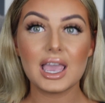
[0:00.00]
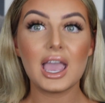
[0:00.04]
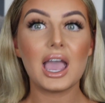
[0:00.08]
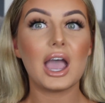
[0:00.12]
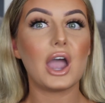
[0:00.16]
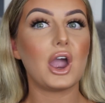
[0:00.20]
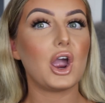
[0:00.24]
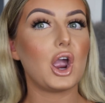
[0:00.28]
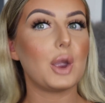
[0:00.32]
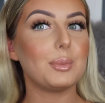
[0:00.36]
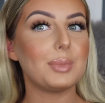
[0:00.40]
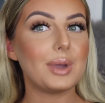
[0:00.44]

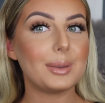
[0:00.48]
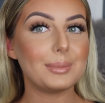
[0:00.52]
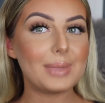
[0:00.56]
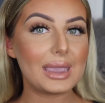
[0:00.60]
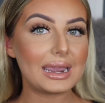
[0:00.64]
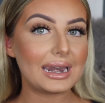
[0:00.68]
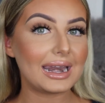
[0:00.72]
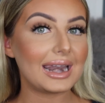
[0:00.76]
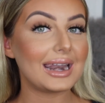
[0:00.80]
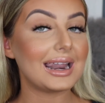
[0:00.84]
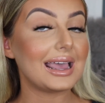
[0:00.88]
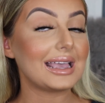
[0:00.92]
I hope I
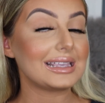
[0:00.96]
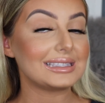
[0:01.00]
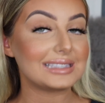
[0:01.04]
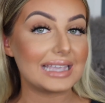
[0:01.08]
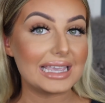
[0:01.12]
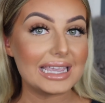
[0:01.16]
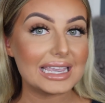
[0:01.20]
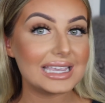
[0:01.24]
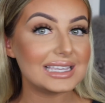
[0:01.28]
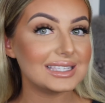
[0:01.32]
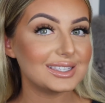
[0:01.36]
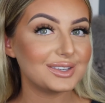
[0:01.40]
made it as
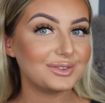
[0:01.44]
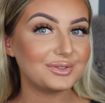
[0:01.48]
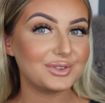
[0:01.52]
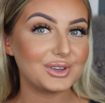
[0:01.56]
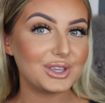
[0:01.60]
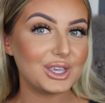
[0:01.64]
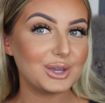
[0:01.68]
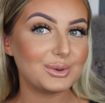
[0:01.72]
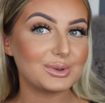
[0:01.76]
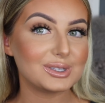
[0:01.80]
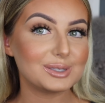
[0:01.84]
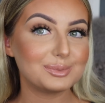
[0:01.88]
easy for
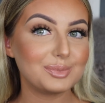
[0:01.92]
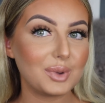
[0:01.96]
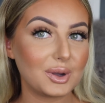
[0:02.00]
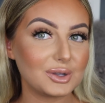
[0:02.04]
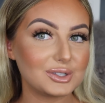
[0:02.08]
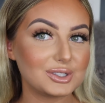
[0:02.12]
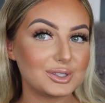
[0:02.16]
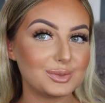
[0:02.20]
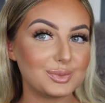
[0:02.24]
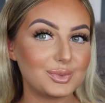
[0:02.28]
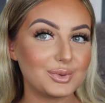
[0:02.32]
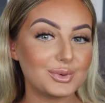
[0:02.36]
you as
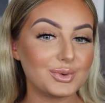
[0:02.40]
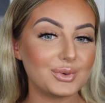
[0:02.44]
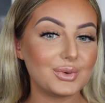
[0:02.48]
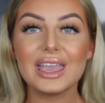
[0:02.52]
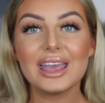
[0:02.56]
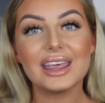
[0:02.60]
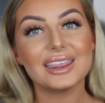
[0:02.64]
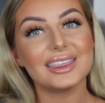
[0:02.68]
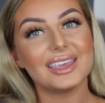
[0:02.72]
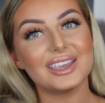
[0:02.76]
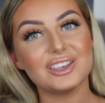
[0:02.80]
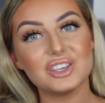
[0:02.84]
possible.
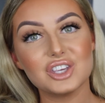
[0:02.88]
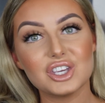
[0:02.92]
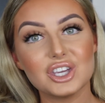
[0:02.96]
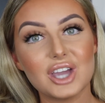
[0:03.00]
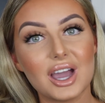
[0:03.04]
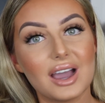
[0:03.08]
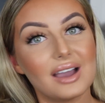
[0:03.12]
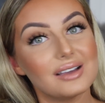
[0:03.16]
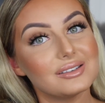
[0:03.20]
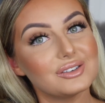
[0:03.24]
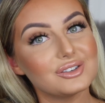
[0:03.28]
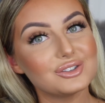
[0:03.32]
Thank you
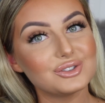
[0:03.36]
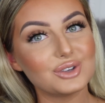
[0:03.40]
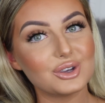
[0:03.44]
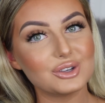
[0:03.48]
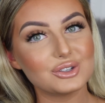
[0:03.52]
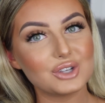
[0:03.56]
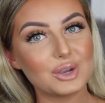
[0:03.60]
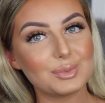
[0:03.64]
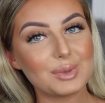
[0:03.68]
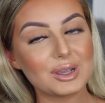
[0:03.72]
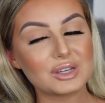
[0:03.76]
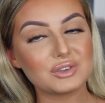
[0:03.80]
guys
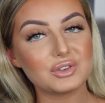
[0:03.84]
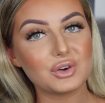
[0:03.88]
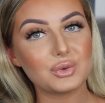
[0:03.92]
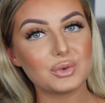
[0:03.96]
so much for